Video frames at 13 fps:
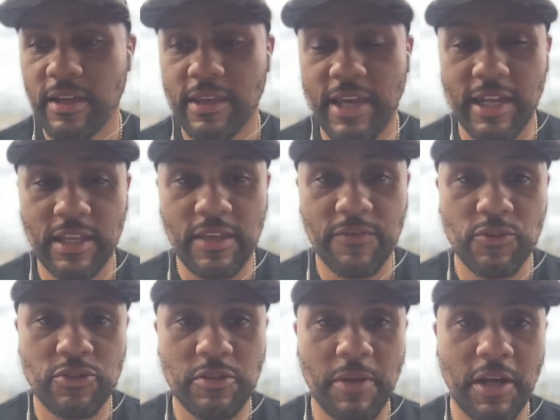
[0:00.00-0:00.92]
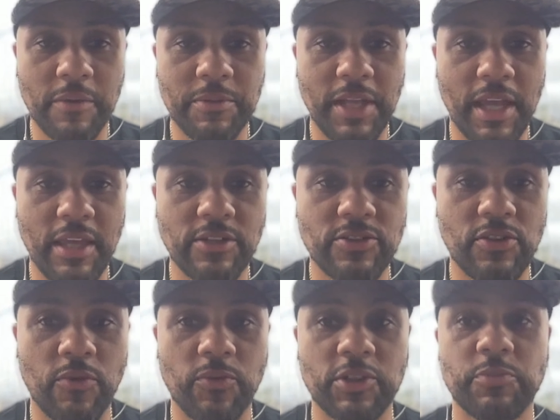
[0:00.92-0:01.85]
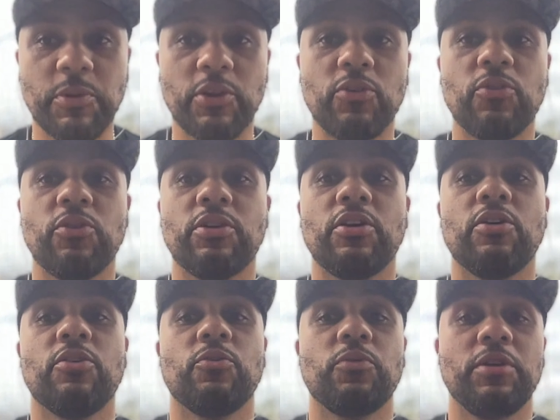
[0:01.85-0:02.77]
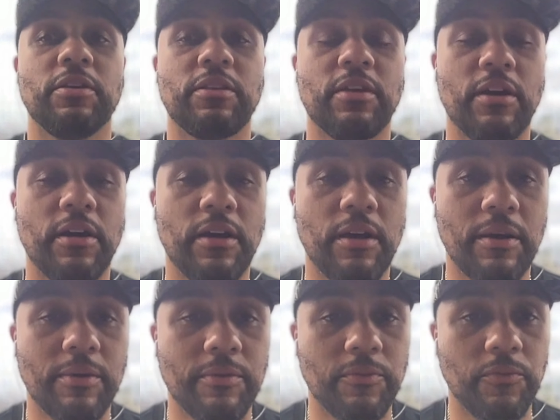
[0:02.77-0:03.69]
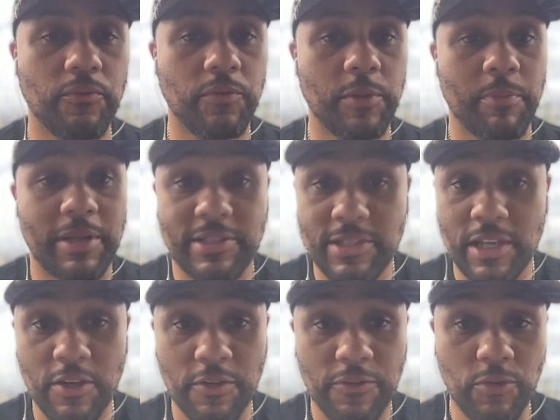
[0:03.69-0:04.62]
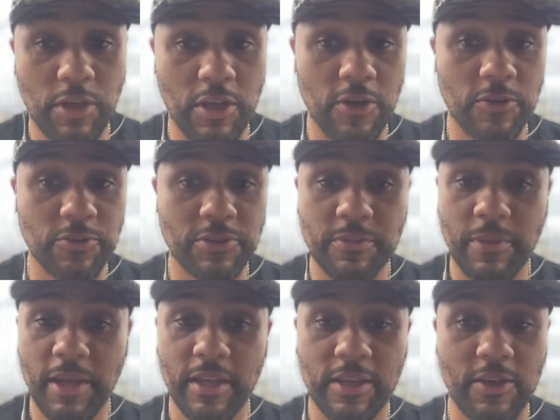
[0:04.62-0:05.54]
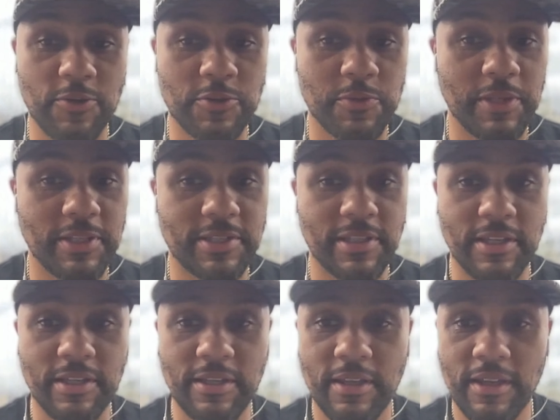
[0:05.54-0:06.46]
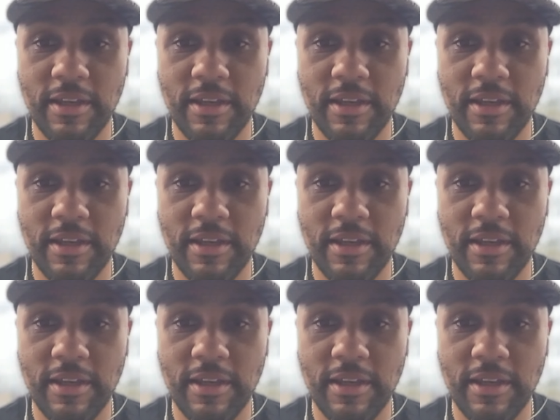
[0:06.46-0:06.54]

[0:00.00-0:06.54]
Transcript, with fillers: Kind of give you some updates on what's been going on with uh, with myself, with Coach, man, Coach B T.